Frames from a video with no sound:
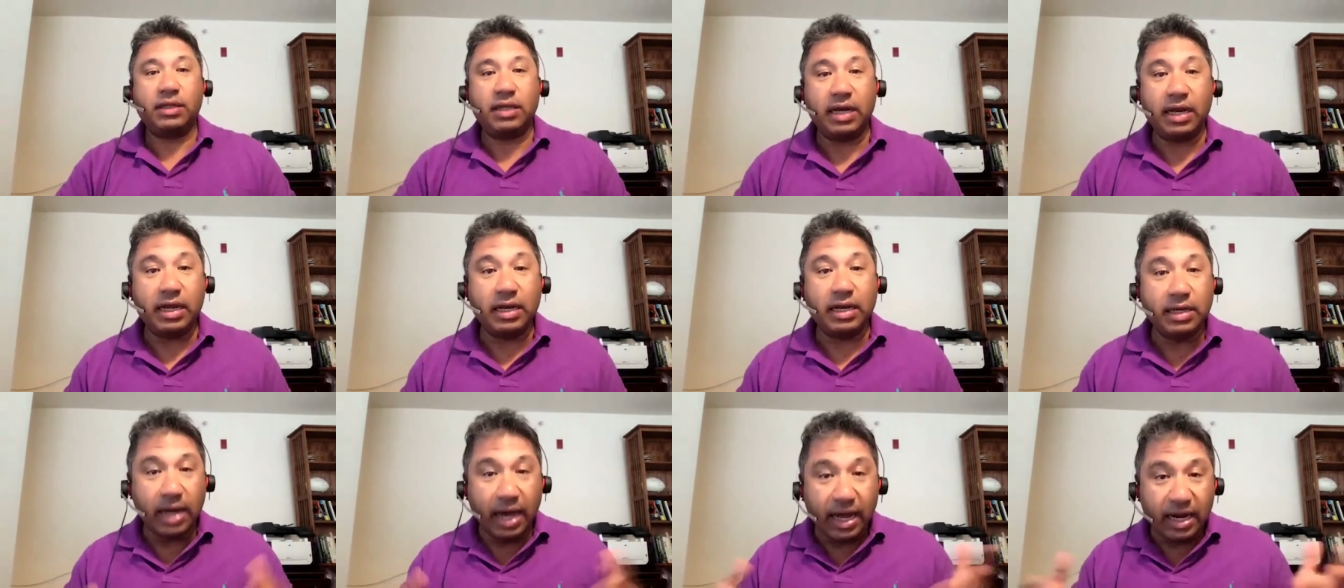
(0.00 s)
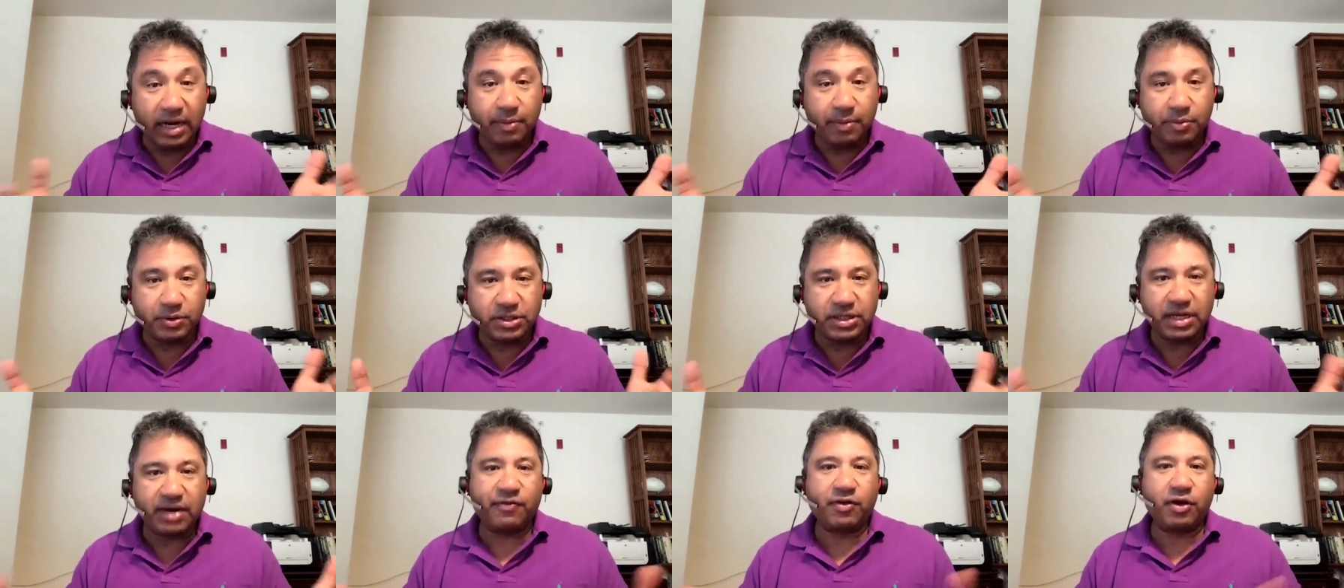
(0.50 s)
Today,
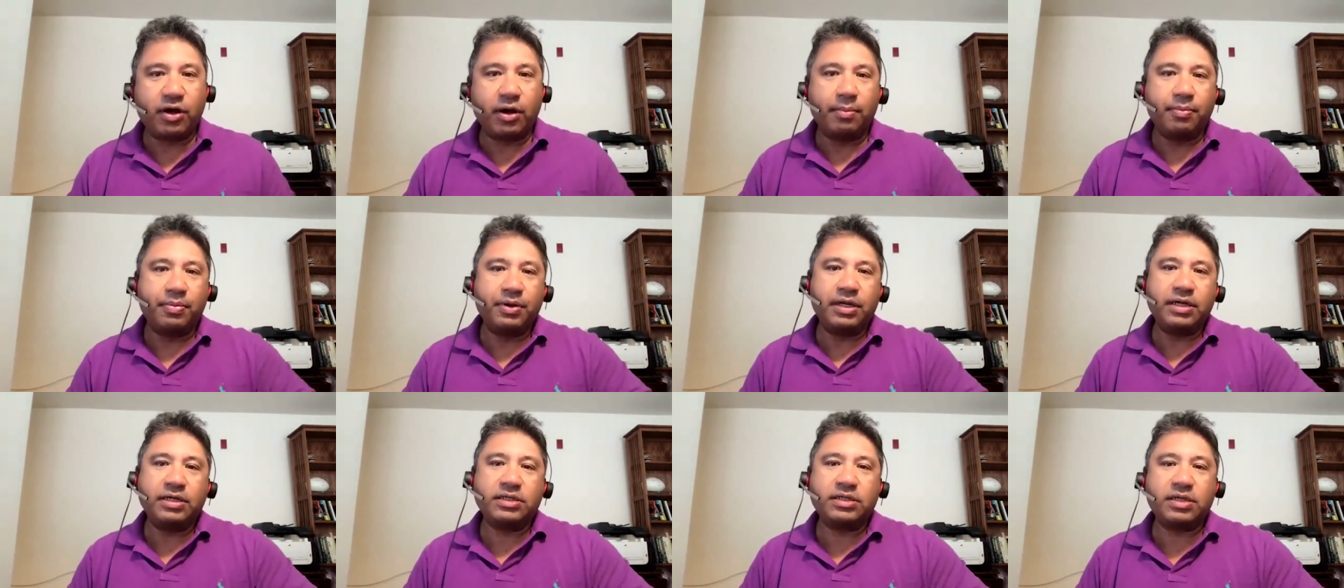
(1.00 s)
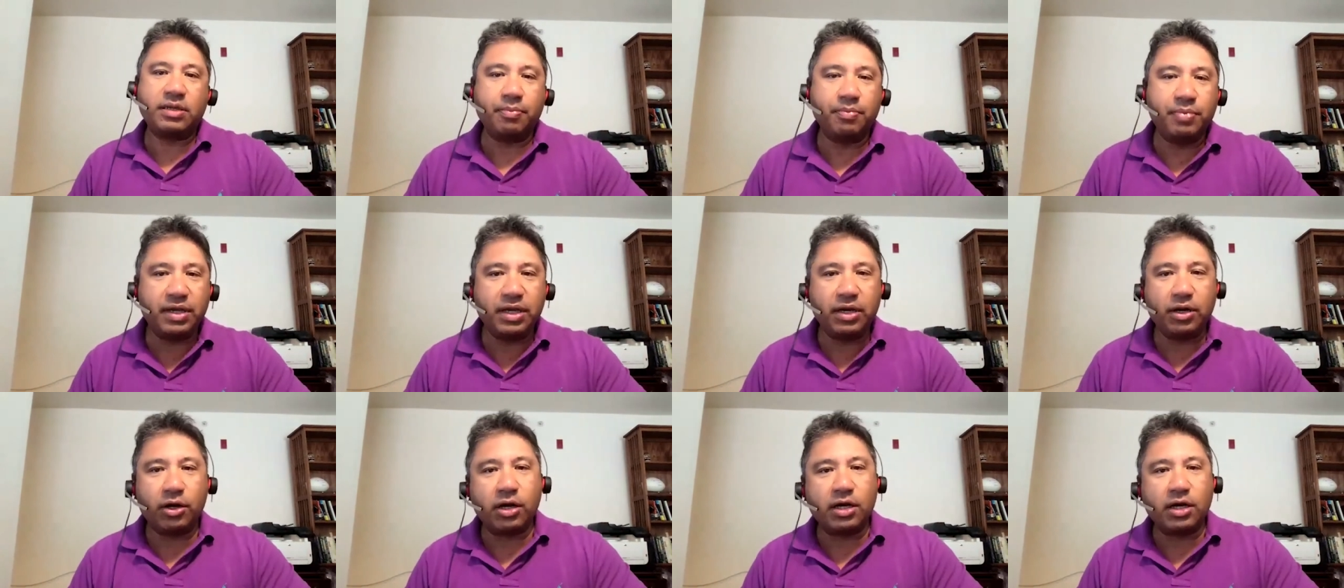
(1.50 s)
90% of companies
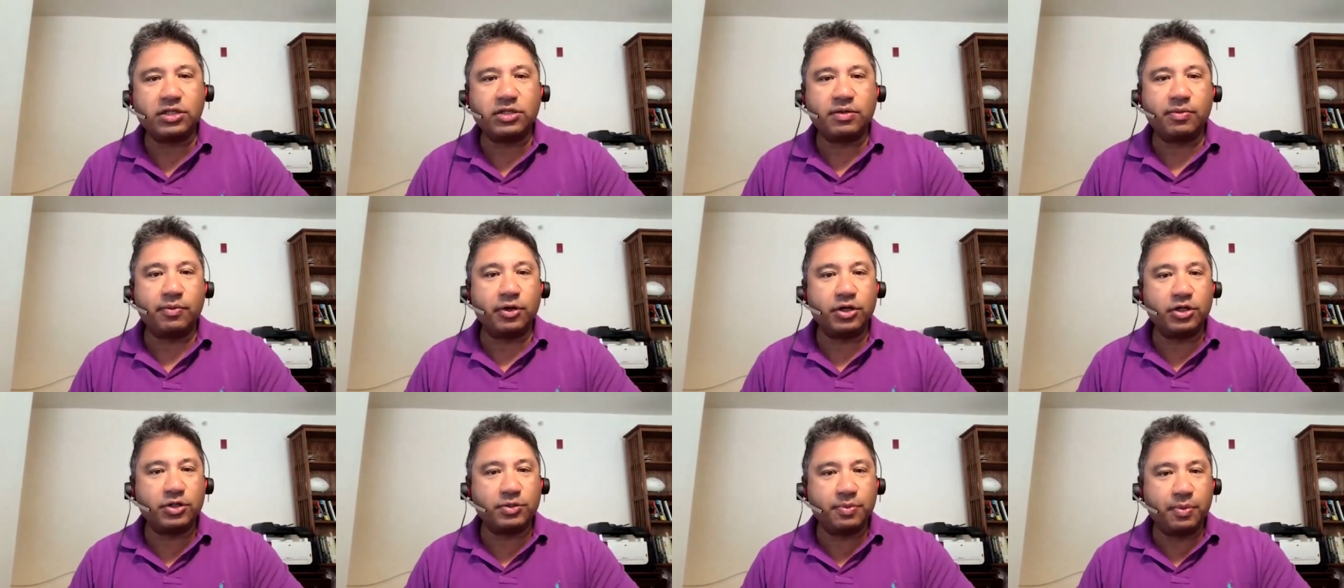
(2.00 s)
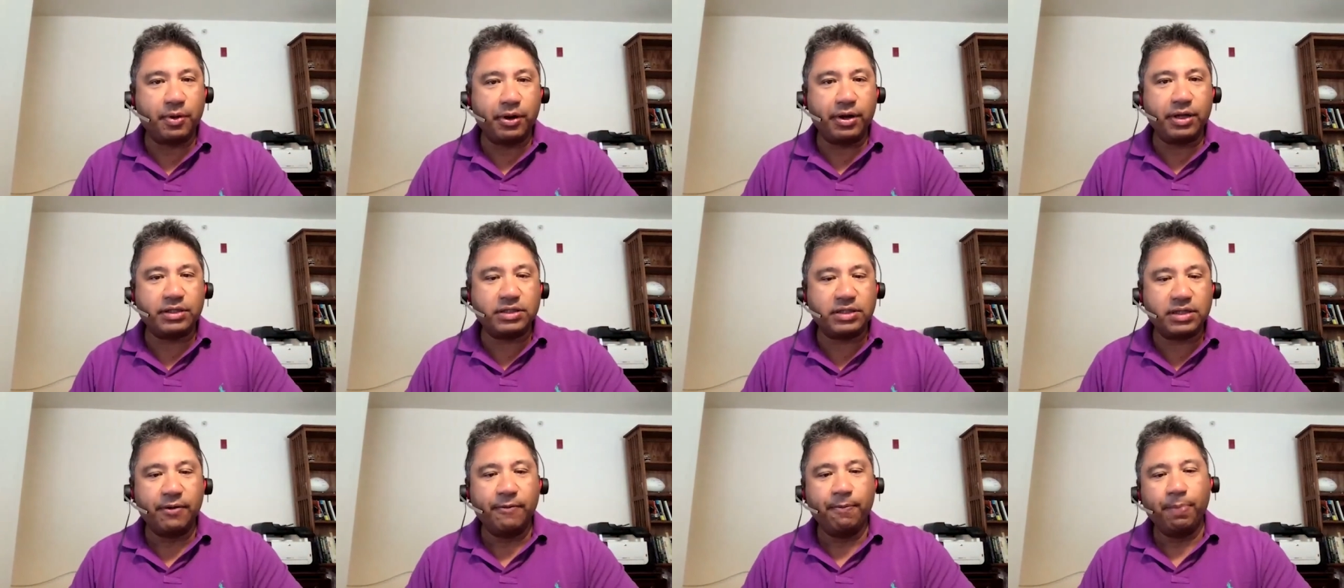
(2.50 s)
compete on customer
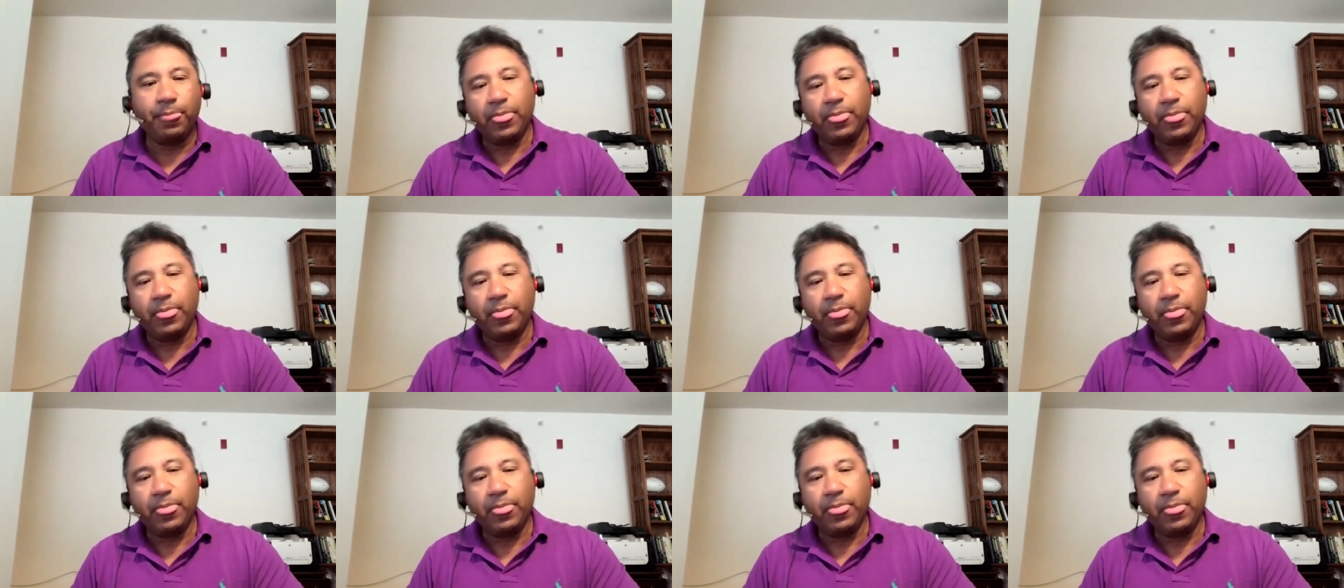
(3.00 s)
experience.